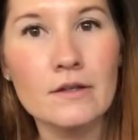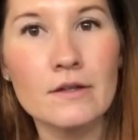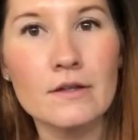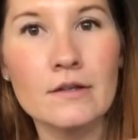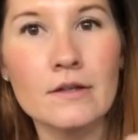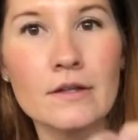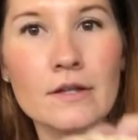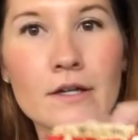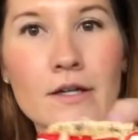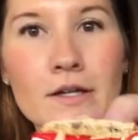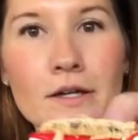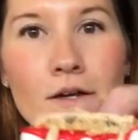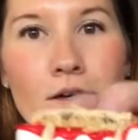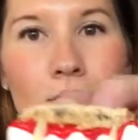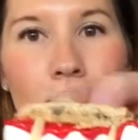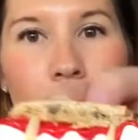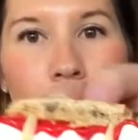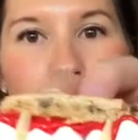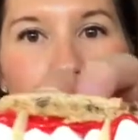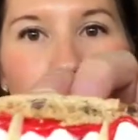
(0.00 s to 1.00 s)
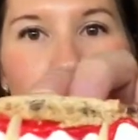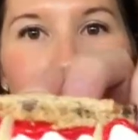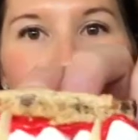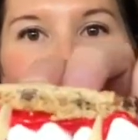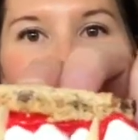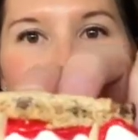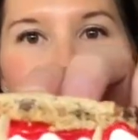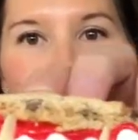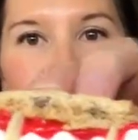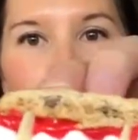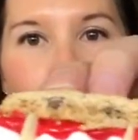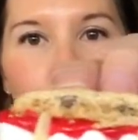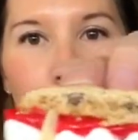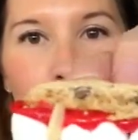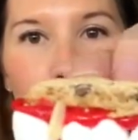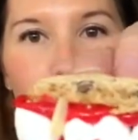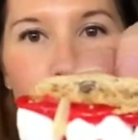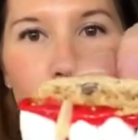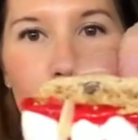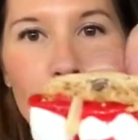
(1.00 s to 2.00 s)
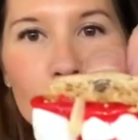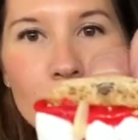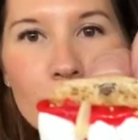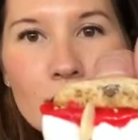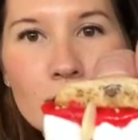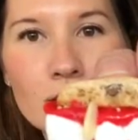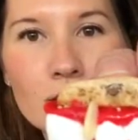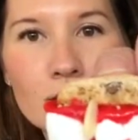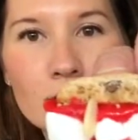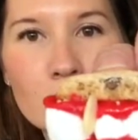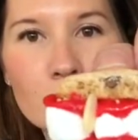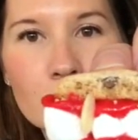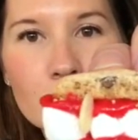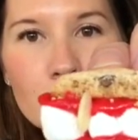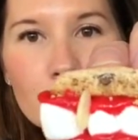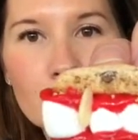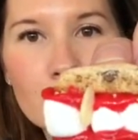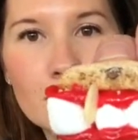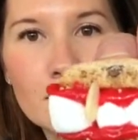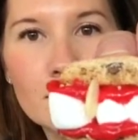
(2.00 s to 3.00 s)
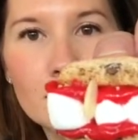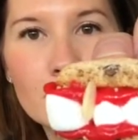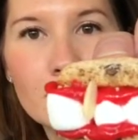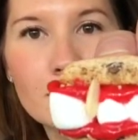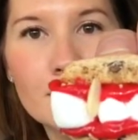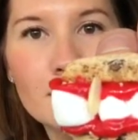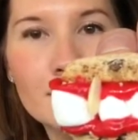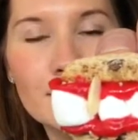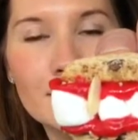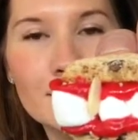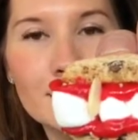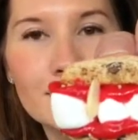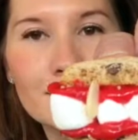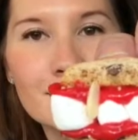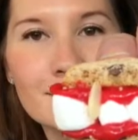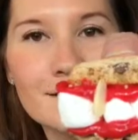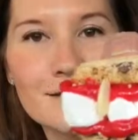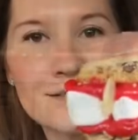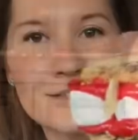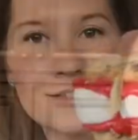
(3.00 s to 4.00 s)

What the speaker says: And there you go. You have your Dracula cookies.